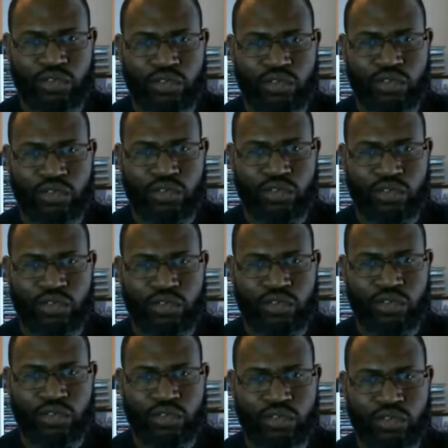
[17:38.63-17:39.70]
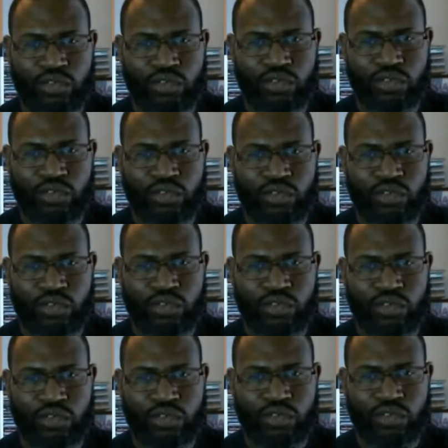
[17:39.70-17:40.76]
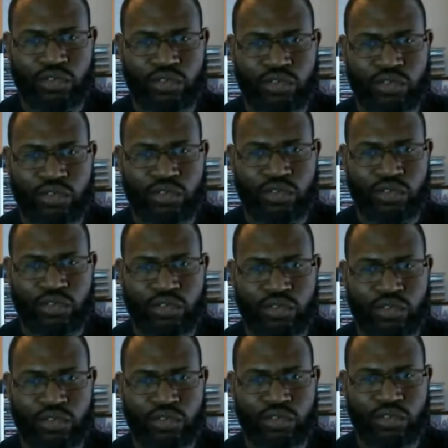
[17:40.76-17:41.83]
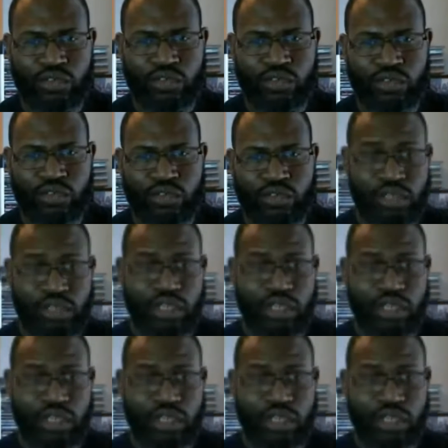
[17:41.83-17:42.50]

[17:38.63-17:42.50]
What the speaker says: White Mountaineering, Black Spot, Unswisher,